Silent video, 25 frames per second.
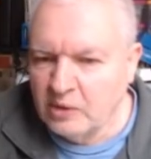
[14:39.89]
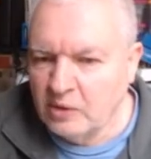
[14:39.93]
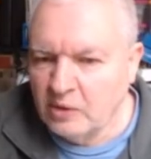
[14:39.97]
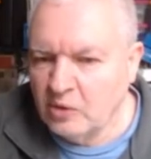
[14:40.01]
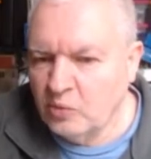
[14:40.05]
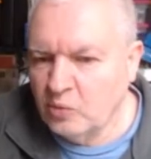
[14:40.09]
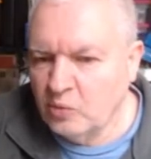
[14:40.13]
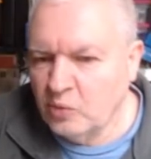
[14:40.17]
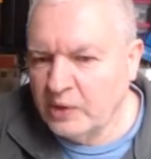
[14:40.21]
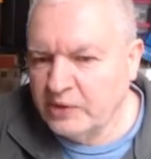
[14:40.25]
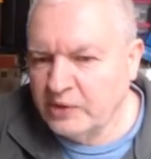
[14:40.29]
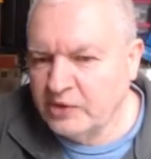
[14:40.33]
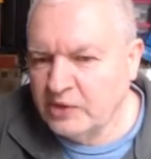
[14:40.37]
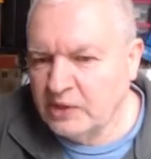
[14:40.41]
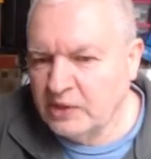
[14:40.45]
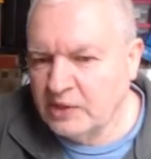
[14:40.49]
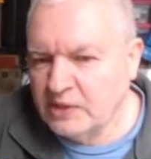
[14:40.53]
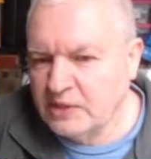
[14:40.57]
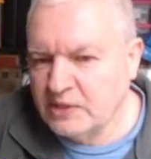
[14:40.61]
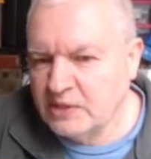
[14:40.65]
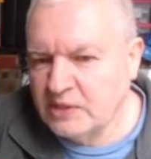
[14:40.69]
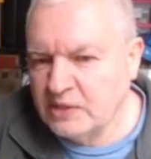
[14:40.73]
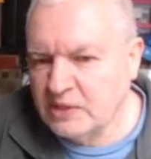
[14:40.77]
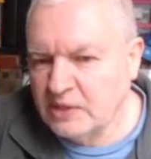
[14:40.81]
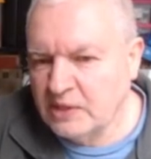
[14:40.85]
One thing
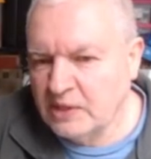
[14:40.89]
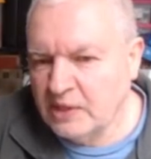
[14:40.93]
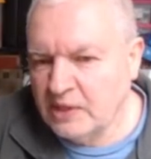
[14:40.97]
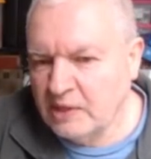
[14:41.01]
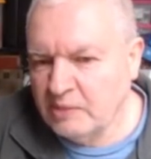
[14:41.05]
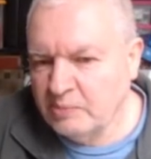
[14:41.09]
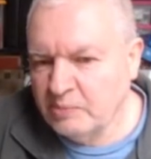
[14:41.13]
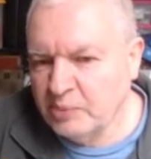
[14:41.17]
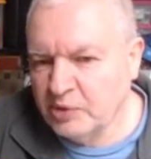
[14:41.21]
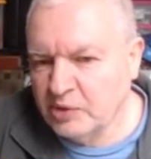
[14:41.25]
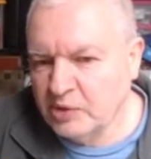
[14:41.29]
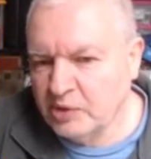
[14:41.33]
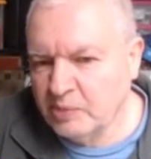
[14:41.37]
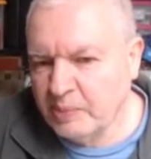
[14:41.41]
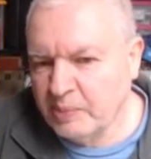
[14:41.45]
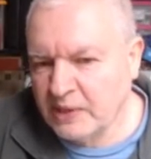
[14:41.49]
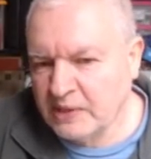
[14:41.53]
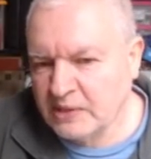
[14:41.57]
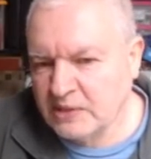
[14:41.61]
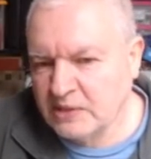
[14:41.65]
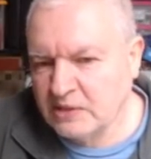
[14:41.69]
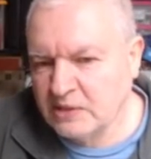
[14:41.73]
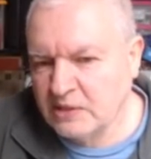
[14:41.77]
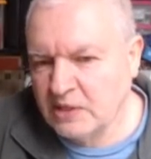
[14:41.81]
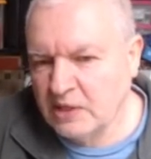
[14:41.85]
is the input
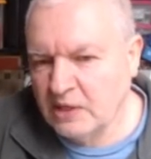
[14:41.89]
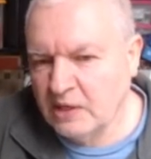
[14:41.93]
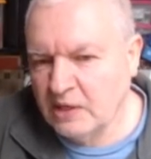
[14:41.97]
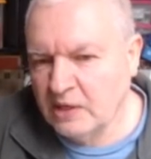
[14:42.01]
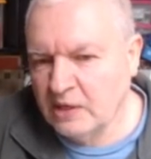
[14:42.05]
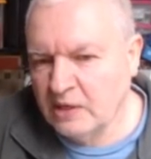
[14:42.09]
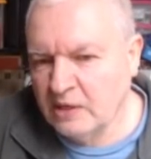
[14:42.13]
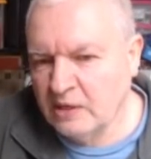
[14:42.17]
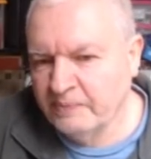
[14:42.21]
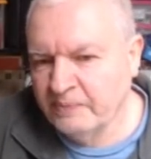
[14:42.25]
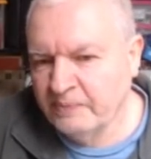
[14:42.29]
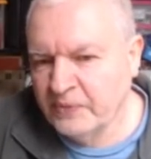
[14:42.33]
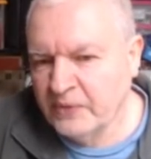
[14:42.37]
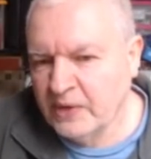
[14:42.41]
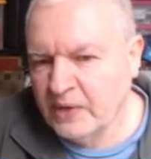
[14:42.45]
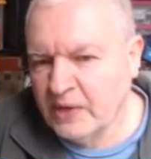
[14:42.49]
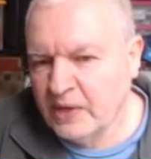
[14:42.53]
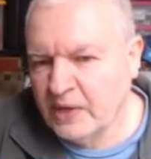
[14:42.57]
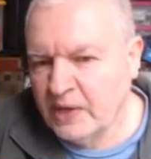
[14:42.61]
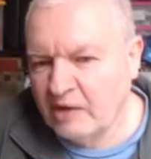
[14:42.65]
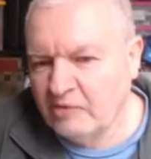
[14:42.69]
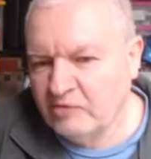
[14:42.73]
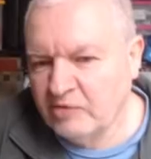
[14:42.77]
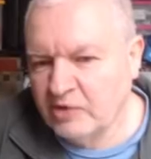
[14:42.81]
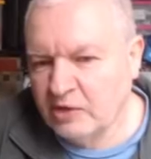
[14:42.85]
capacitors here
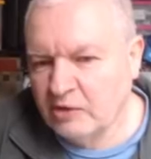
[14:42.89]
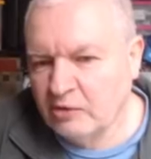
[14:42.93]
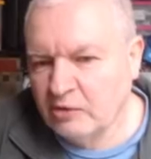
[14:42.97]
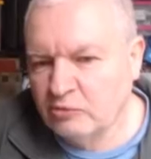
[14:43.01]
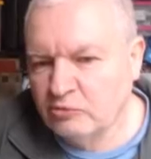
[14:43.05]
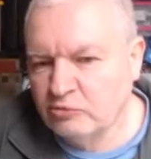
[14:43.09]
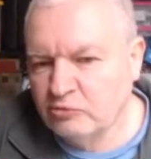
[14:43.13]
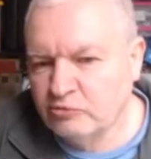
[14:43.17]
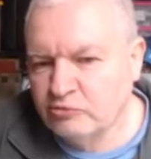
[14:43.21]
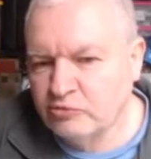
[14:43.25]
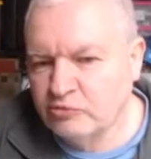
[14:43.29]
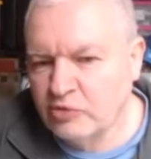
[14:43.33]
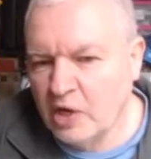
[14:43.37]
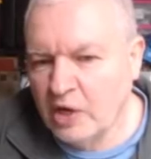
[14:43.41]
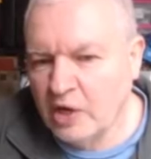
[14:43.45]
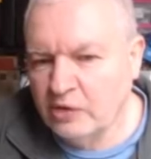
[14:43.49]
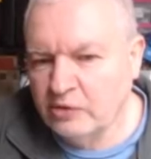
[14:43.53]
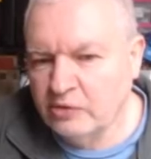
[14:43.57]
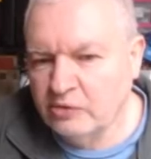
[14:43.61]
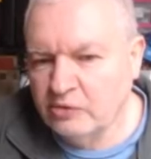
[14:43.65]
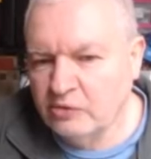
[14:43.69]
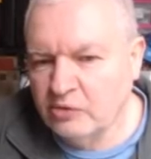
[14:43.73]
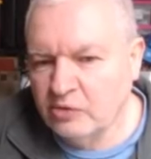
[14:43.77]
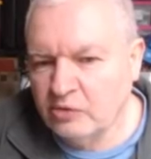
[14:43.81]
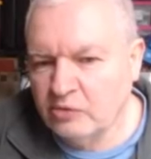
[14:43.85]
have a little
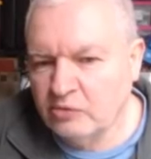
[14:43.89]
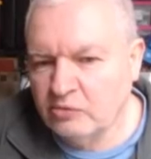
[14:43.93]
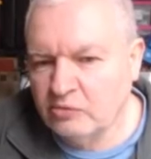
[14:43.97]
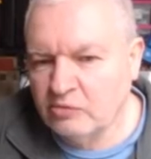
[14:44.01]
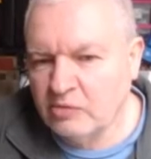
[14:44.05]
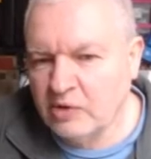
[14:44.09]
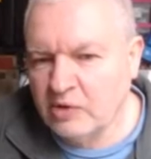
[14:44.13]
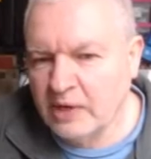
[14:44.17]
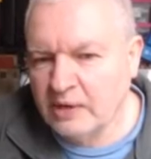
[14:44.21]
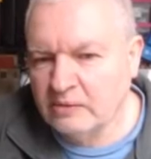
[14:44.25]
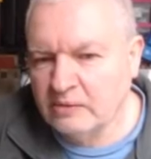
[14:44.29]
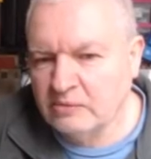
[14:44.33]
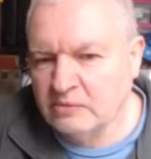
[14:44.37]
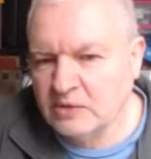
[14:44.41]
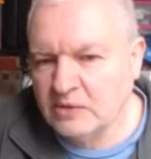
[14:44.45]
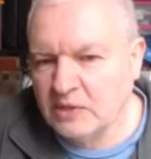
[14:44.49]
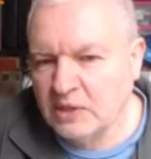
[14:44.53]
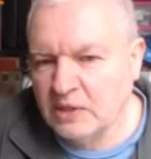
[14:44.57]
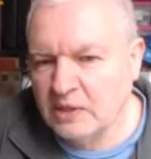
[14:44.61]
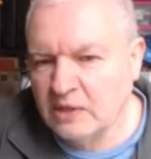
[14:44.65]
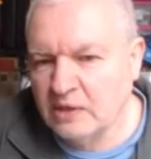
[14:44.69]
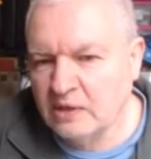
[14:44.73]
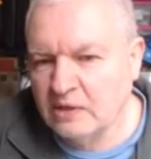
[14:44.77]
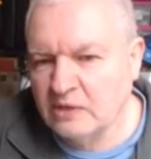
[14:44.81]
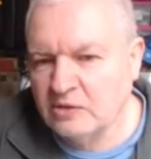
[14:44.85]
run round
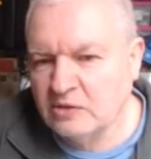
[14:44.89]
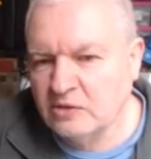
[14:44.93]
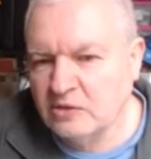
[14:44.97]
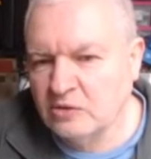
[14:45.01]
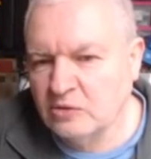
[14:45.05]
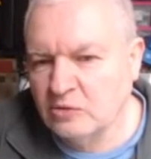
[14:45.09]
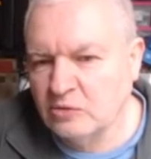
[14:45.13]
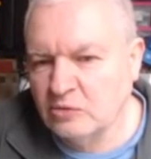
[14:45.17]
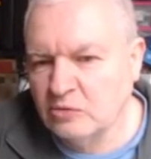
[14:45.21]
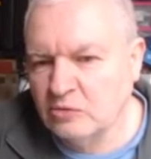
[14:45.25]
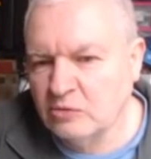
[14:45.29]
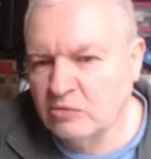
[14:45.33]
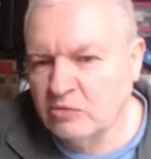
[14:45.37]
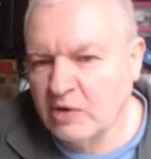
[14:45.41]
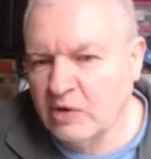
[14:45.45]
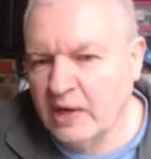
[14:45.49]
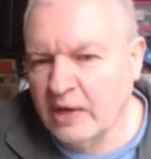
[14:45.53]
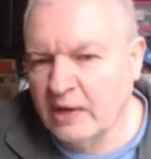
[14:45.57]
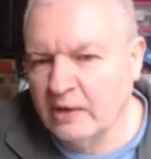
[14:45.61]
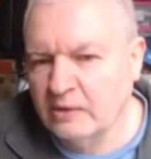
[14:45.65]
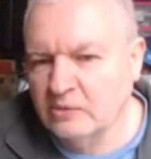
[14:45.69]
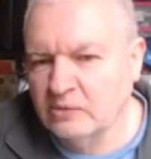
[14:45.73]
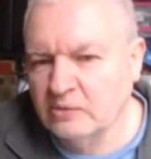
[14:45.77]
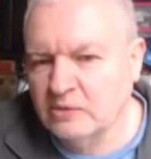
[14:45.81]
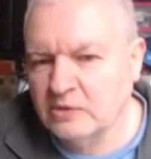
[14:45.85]
here to
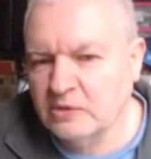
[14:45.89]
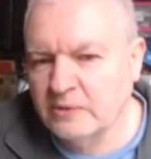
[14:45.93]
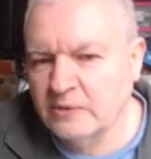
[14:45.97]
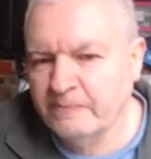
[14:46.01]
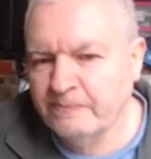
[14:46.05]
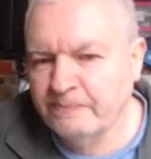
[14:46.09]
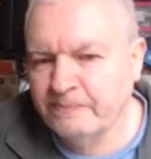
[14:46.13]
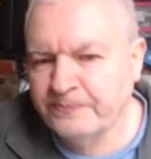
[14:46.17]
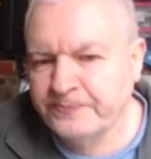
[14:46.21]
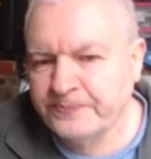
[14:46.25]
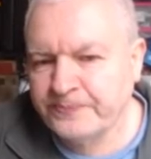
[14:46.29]
ground.